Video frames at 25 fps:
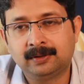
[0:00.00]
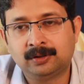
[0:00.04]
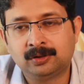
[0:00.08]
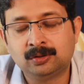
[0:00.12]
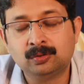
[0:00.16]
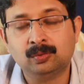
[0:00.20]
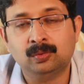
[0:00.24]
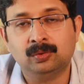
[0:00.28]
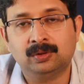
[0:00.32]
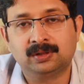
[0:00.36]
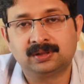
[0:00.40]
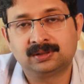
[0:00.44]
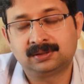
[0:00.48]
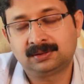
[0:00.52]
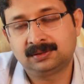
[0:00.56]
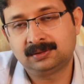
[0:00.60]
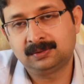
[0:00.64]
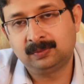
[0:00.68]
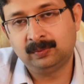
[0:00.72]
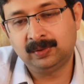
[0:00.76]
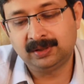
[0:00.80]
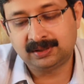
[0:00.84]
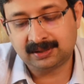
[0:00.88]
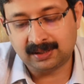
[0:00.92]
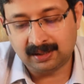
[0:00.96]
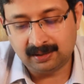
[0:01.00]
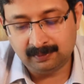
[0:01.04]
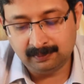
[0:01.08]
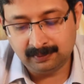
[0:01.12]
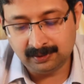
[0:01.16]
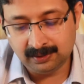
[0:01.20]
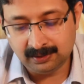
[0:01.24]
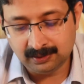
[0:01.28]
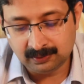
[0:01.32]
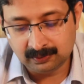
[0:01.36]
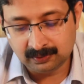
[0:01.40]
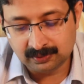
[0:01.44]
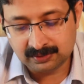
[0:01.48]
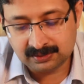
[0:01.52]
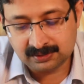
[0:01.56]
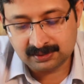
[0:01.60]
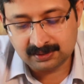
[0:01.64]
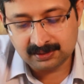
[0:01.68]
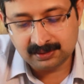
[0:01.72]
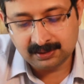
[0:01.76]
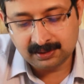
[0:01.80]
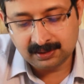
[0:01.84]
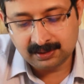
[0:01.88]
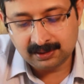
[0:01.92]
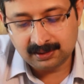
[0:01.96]
tools which can be used,
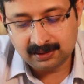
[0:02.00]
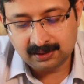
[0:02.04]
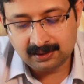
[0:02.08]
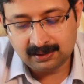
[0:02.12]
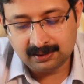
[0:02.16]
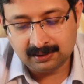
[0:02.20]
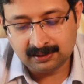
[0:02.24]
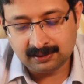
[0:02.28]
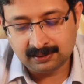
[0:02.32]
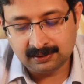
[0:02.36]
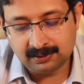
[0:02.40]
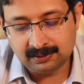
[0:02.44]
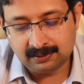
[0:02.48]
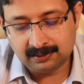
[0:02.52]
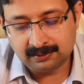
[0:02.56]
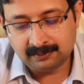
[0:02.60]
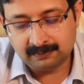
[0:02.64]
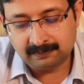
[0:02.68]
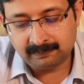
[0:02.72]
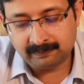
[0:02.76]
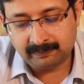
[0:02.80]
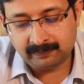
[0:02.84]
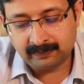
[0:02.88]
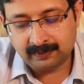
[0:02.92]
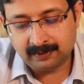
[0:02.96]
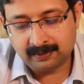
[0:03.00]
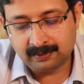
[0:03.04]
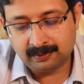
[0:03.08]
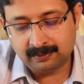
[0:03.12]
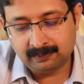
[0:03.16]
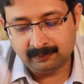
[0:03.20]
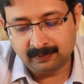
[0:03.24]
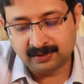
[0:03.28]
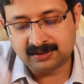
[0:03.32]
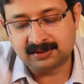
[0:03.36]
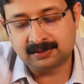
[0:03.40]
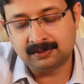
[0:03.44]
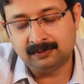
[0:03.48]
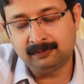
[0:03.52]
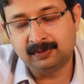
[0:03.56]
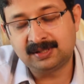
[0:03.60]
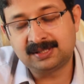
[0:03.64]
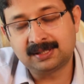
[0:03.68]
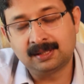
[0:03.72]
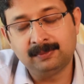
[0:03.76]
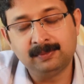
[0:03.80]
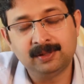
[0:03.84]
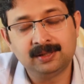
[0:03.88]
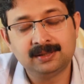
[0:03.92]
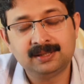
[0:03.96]
which
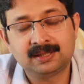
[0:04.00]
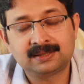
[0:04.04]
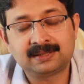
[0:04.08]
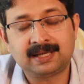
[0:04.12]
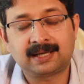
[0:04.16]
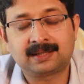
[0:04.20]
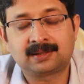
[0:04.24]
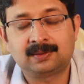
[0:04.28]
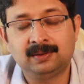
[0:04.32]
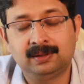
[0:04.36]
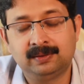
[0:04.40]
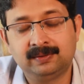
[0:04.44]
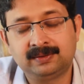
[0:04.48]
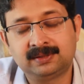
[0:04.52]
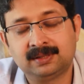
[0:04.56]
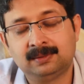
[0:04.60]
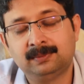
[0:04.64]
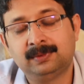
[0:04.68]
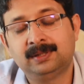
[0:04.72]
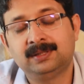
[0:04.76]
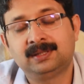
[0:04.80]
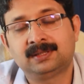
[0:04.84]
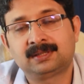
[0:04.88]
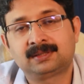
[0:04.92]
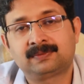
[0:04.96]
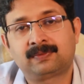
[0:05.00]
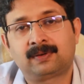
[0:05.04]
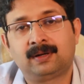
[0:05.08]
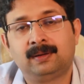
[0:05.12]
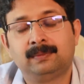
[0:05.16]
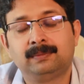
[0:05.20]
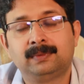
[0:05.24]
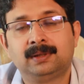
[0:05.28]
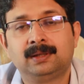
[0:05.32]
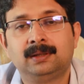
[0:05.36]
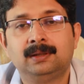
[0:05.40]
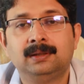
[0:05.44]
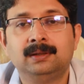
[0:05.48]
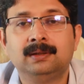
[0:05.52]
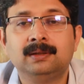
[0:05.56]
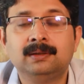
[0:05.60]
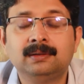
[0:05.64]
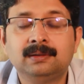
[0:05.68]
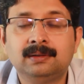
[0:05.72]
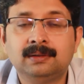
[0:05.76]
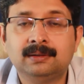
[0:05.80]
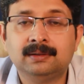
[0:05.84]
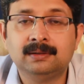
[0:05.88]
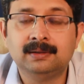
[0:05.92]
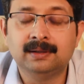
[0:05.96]
emerges from the
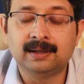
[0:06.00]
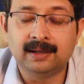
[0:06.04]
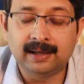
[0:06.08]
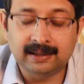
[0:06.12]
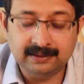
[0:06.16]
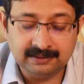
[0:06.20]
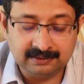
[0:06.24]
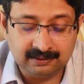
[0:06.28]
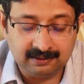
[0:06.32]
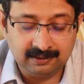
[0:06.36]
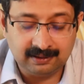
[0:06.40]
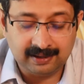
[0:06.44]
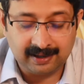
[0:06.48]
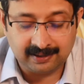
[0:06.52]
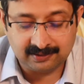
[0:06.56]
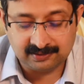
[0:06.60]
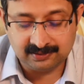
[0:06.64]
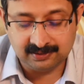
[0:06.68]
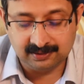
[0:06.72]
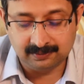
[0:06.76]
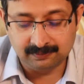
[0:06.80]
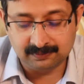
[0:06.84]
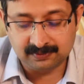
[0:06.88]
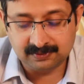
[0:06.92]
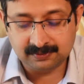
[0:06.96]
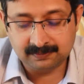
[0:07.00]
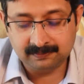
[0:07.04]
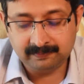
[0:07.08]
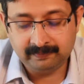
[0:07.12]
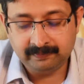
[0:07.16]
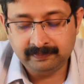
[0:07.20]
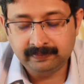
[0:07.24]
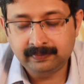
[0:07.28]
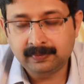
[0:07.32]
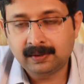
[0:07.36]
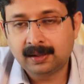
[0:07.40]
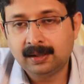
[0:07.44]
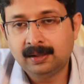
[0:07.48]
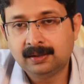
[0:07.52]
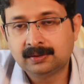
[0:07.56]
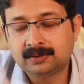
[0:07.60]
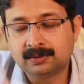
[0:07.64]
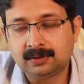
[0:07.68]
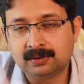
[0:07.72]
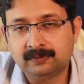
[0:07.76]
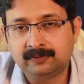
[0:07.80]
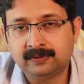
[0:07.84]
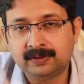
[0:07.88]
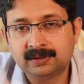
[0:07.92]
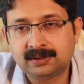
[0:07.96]
three axioms.
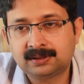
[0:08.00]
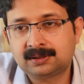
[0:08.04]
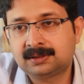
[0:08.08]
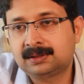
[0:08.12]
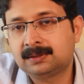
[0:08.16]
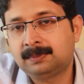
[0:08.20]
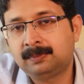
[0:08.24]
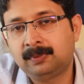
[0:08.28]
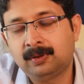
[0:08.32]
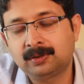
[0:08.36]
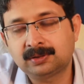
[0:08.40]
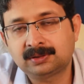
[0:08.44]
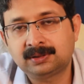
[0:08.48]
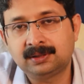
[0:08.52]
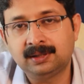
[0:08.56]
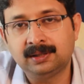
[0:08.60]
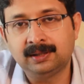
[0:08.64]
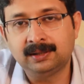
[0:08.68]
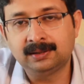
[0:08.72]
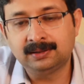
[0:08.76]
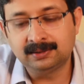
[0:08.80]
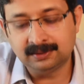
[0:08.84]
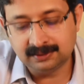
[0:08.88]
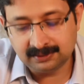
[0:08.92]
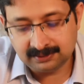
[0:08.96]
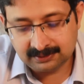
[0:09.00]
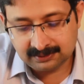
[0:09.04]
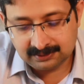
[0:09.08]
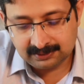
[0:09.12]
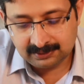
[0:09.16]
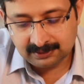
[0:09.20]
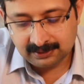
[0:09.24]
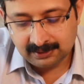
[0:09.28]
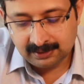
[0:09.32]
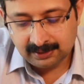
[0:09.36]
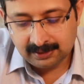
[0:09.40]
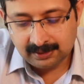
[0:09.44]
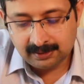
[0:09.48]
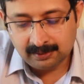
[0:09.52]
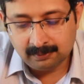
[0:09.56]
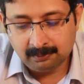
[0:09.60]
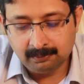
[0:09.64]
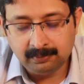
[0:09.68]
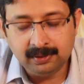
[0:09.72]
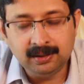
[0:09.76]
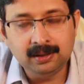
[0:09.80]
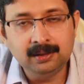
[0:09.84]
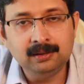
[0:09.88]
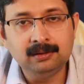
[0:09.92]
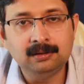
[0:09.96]
So the first postulate is
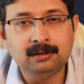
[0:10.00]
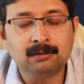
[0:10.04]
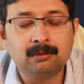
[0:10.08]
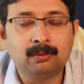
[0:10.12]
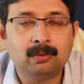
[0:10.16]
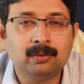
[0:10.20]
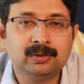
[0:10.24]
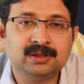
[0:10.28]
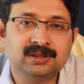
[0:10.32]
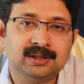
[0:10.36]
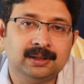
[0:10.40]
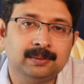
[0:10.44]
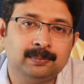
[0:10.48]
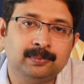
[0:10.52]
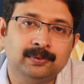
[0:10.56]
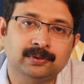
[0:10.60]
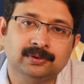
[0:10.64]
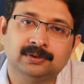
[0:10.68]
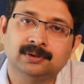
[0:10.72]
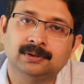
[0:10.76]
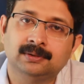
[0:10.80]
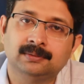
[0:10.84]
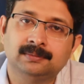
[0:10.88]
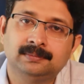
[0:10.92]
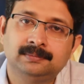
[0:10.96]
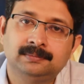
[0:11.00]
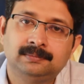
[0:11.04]
be your own chairperson.